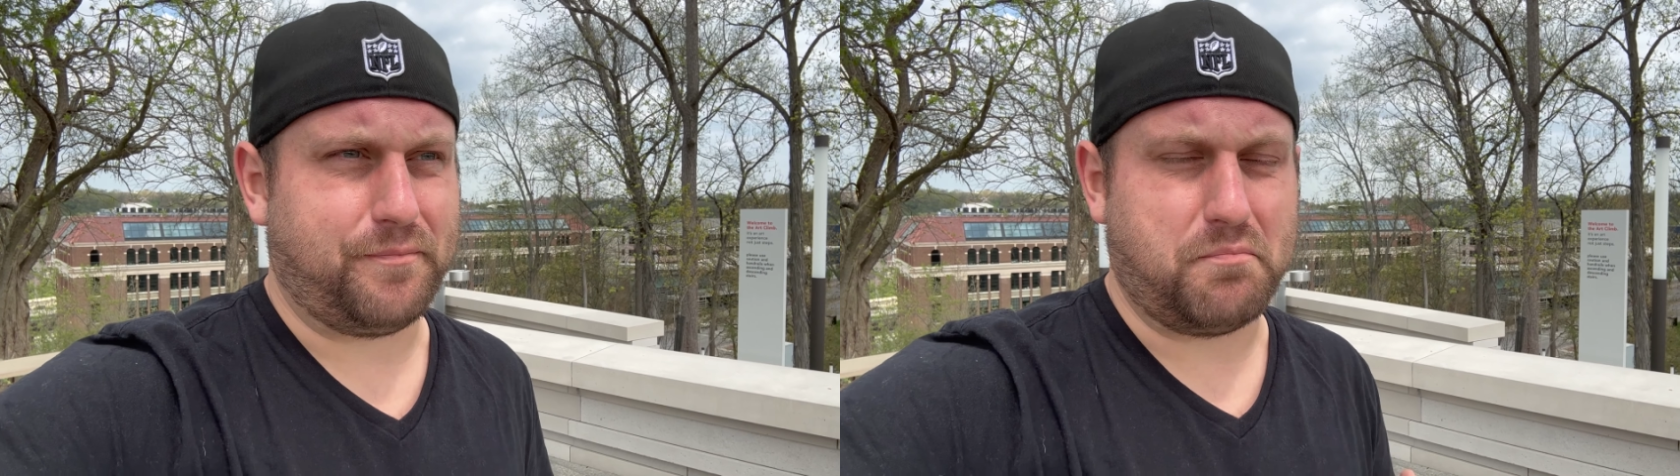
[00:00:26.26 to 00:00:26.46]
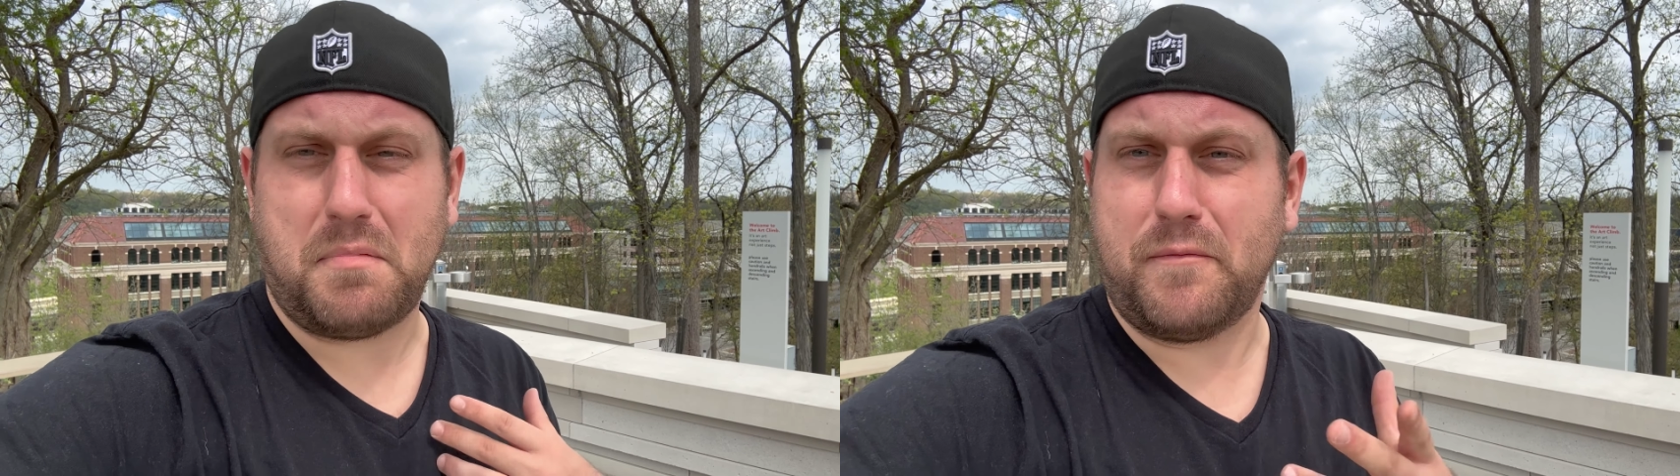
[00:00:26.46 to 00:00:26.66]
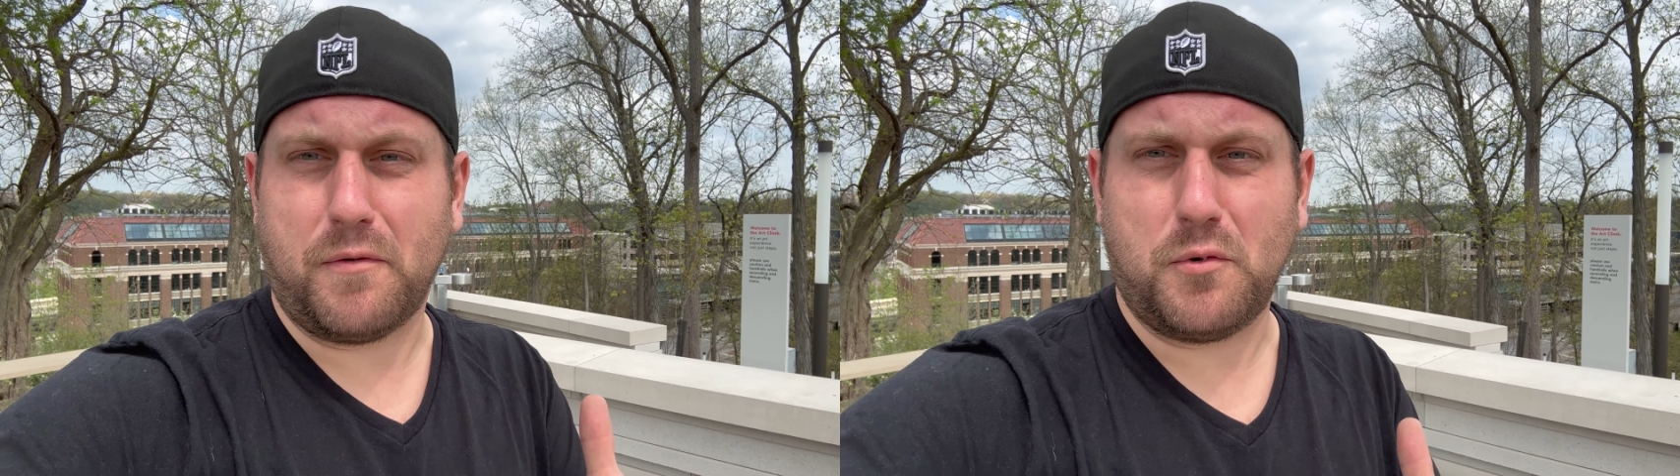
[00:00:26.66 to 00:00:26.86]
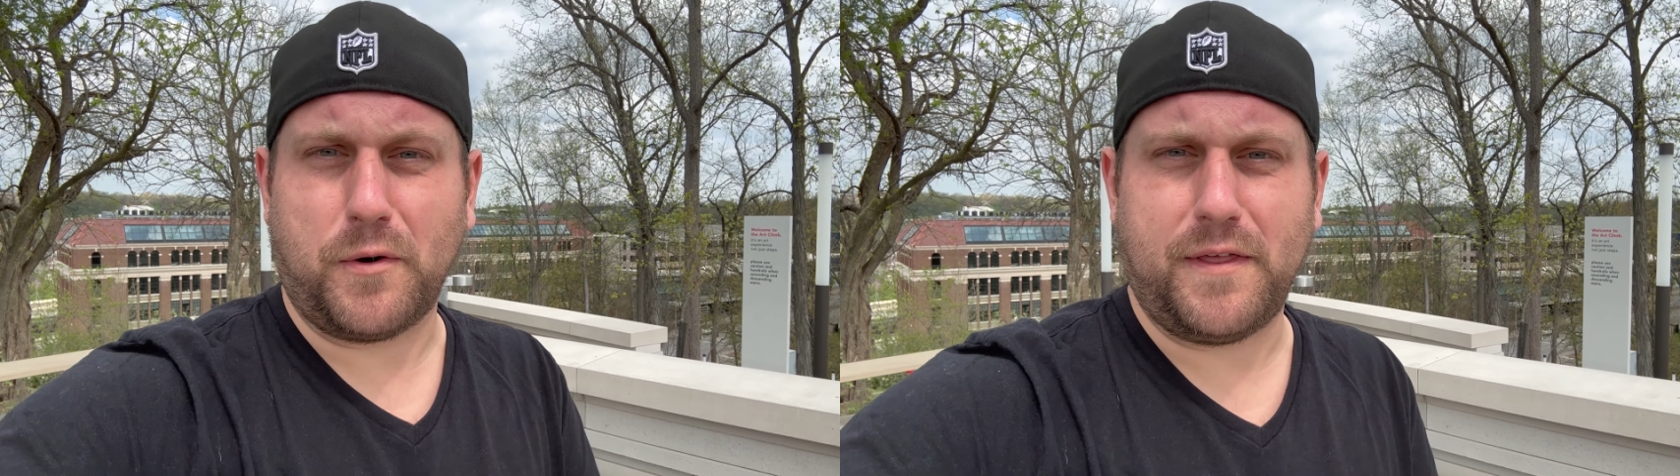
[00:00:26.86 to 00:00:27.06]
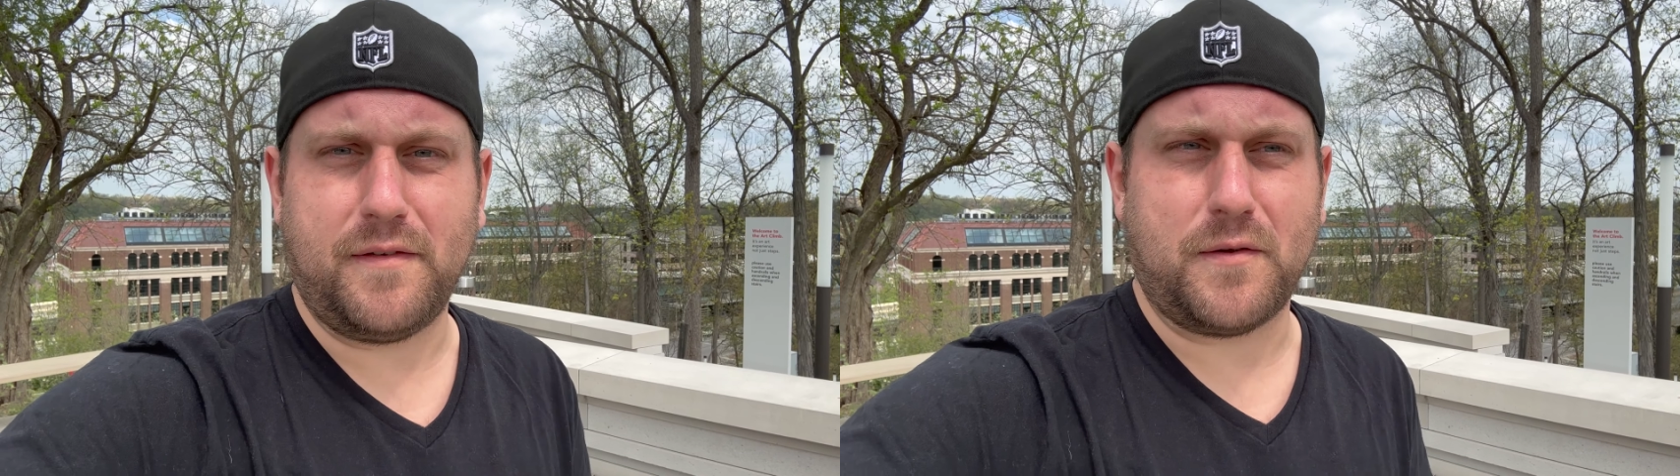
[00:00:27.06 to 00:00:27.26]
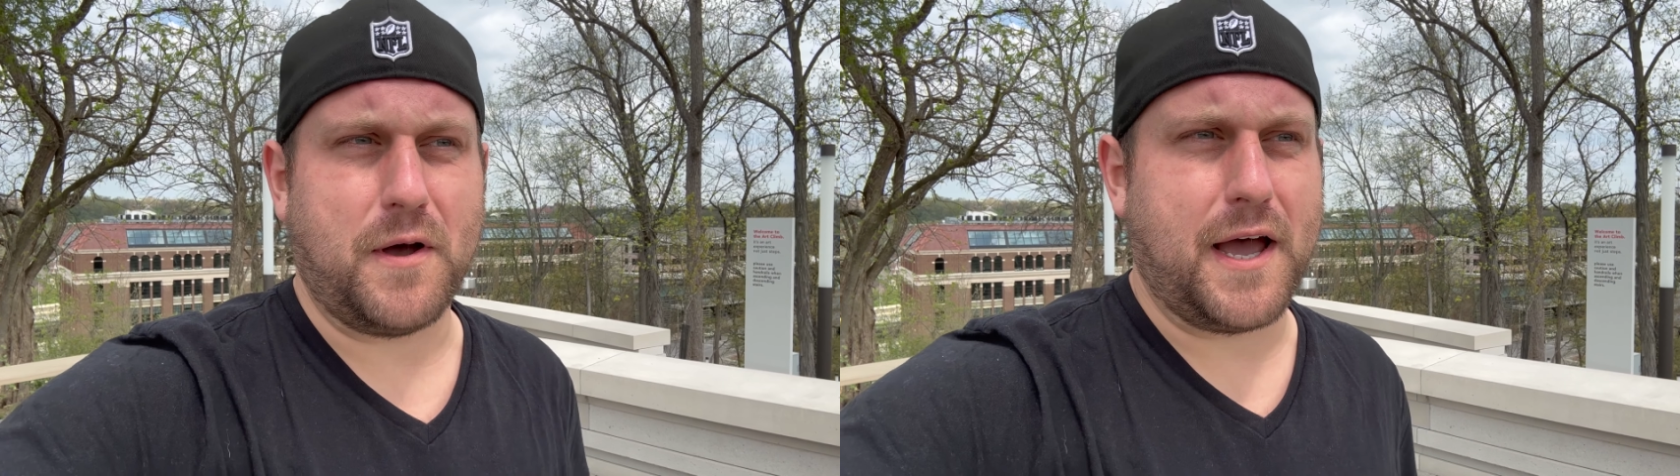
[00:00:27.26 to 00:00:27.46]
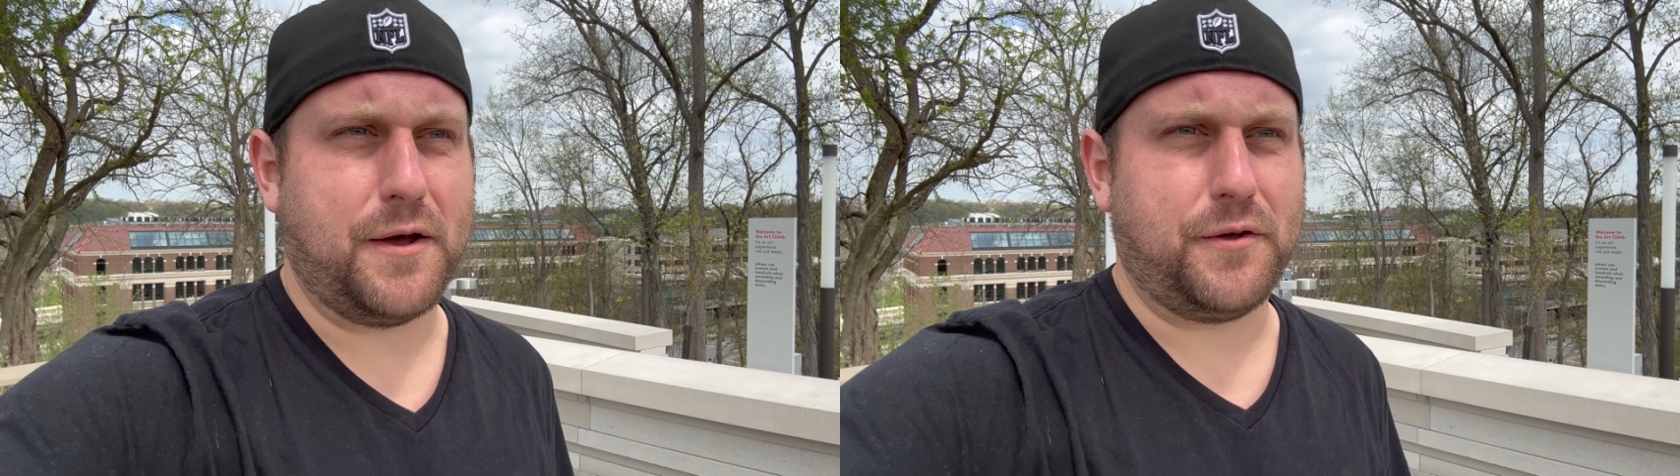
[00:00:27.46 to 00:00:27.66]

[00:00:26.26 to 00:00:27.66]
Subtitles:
Being from Northeast Ohio,